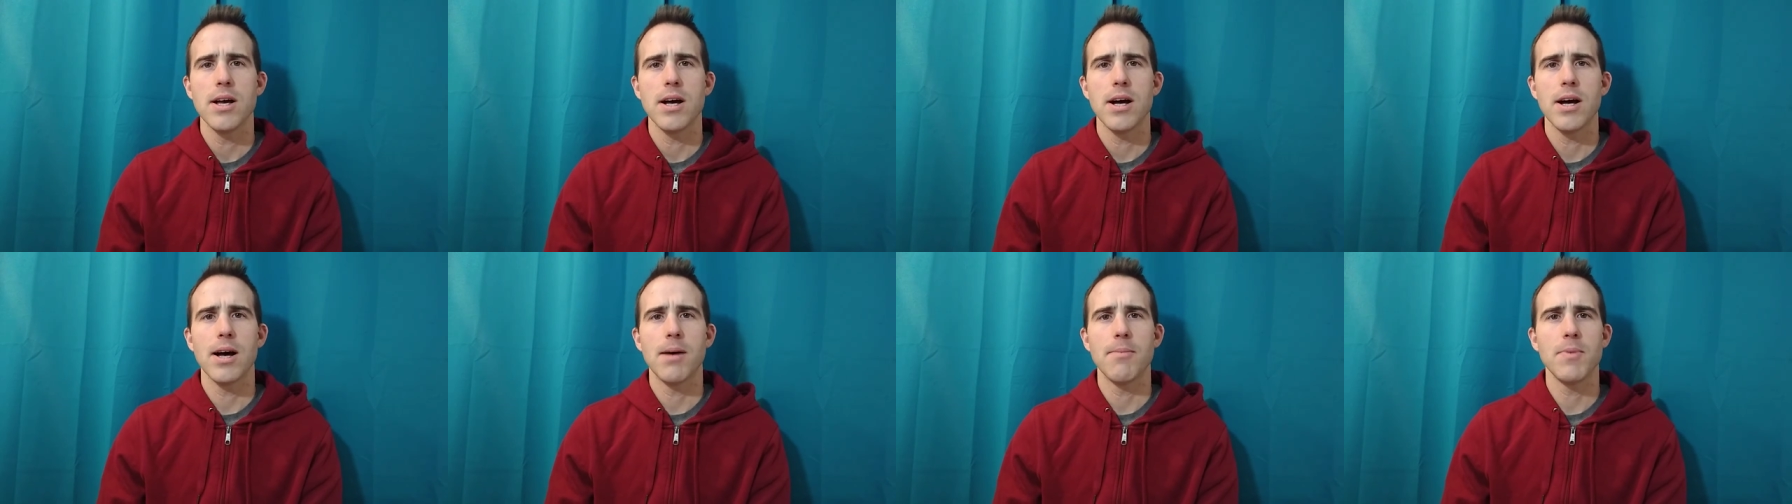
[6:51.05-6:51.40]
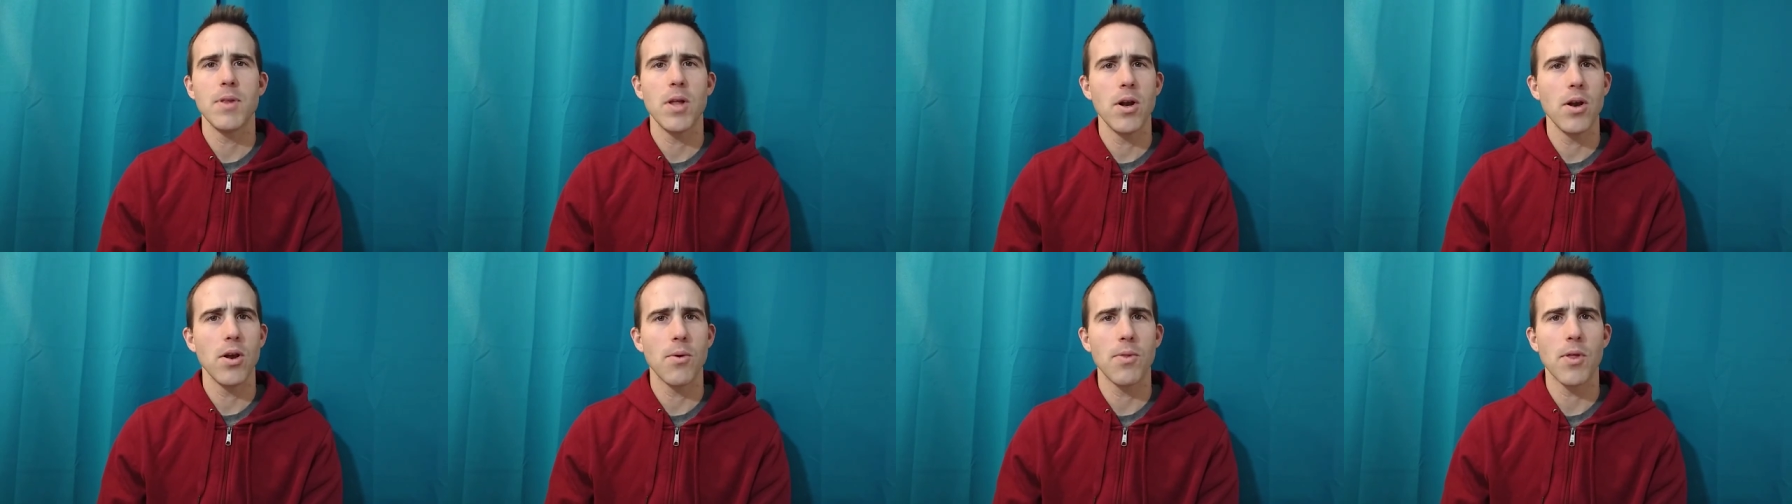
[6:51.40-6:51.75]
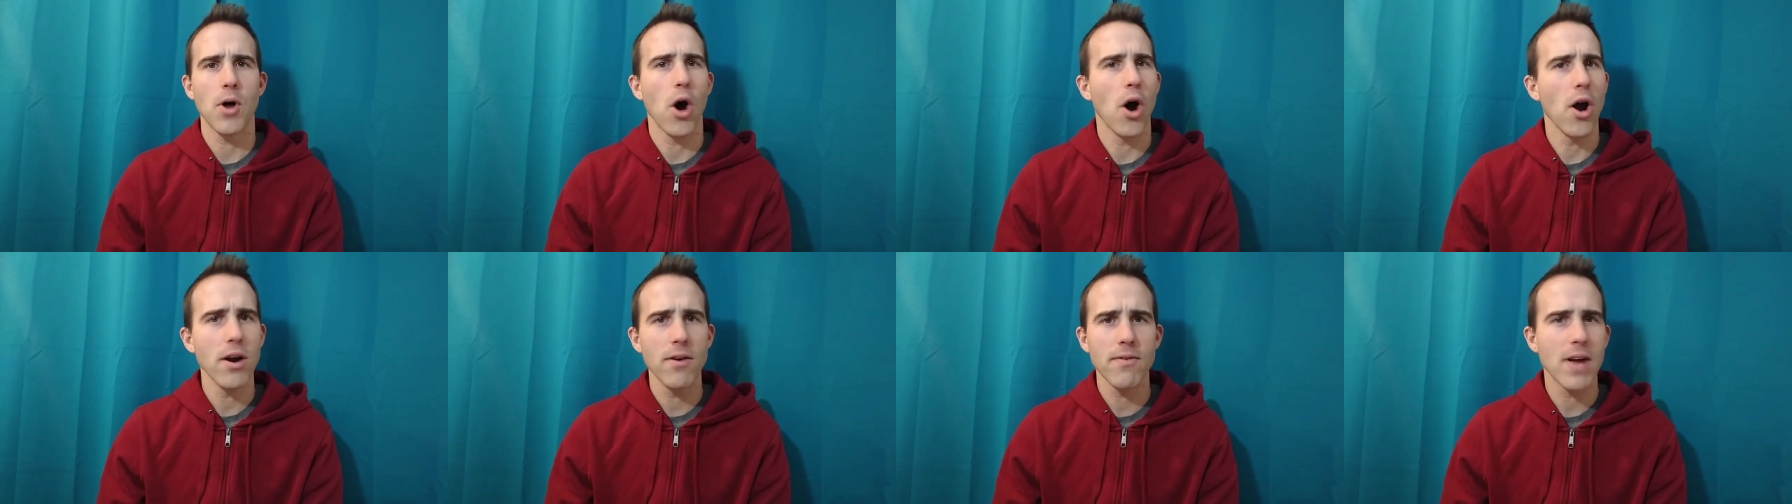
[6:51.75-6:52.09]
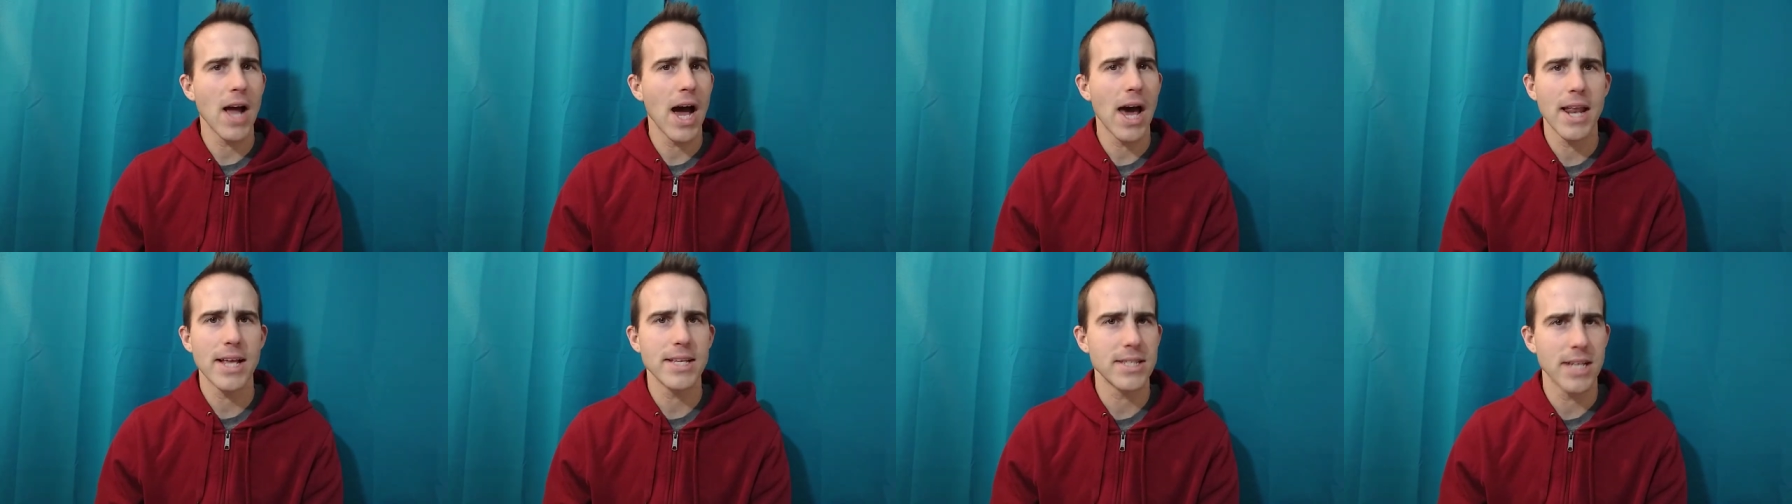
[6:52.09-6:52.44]
uh, no, no, no, the heart of
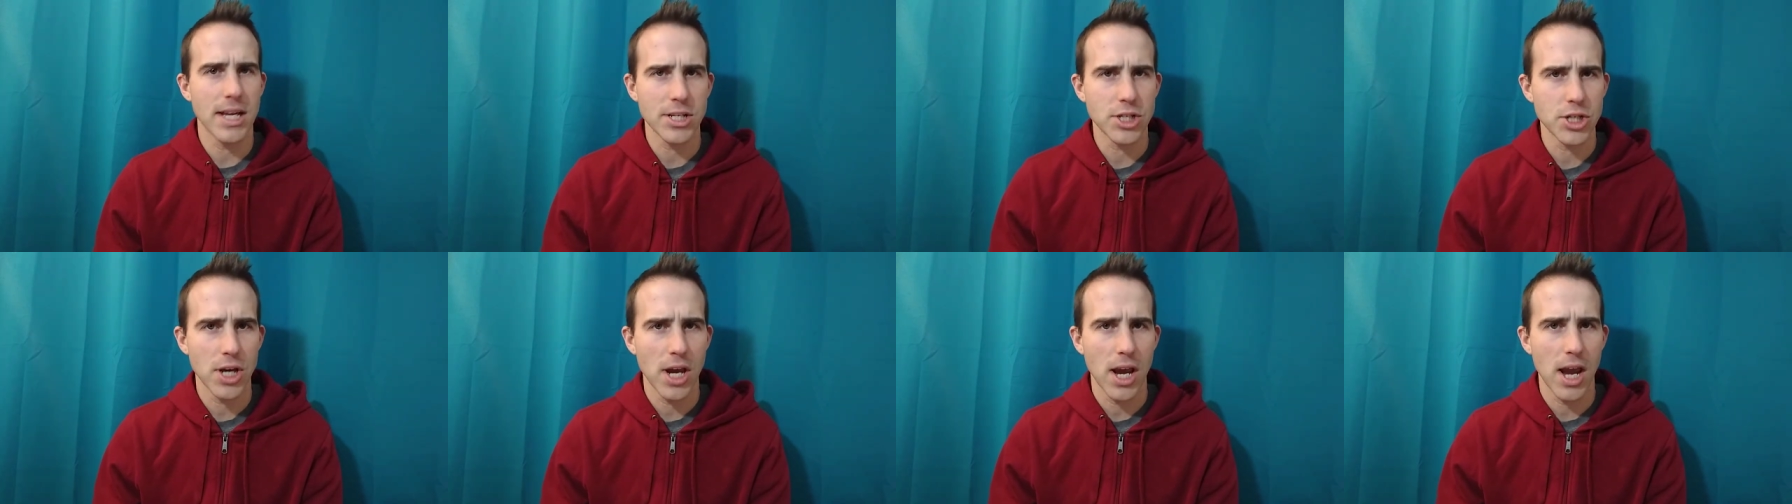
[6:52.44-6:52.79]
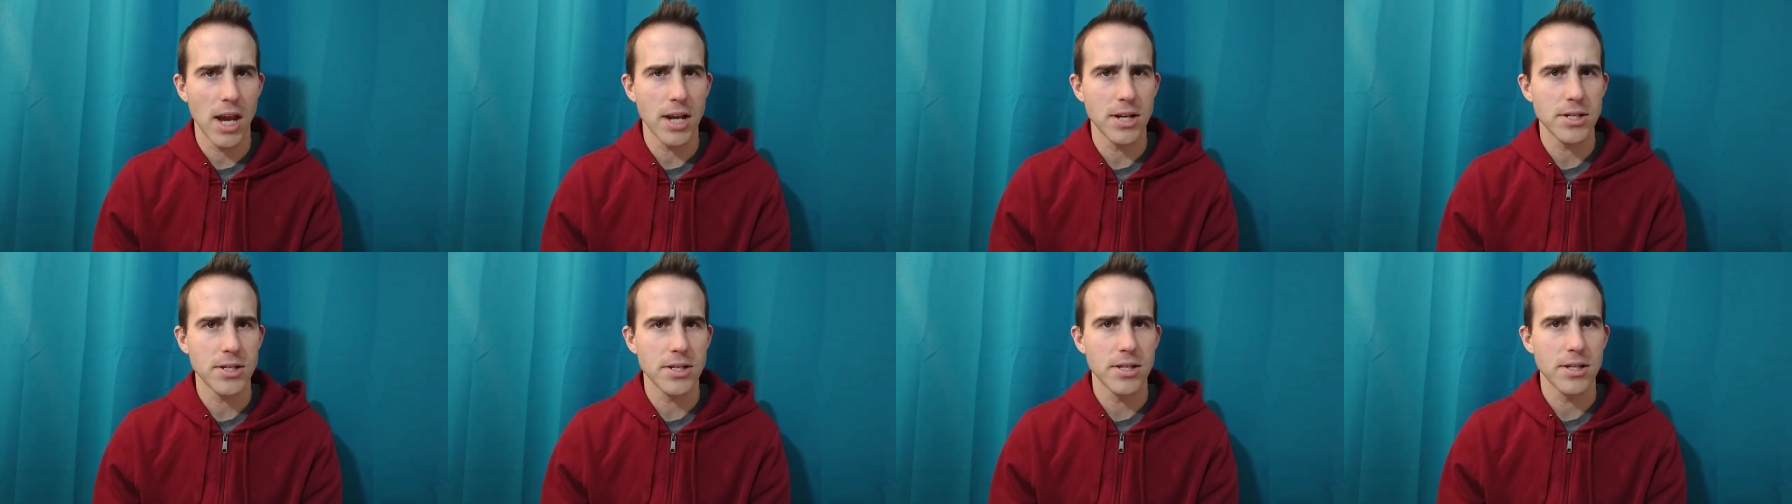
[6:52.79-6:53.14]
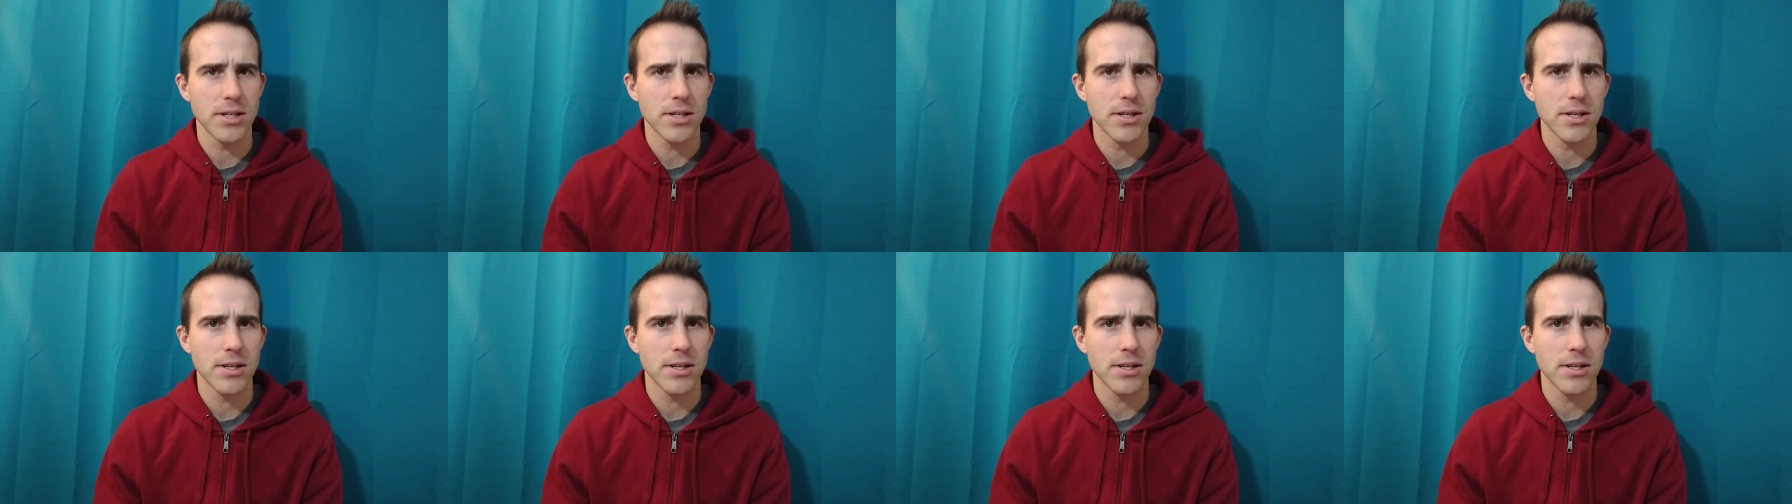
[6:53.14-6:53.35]
God has not changed.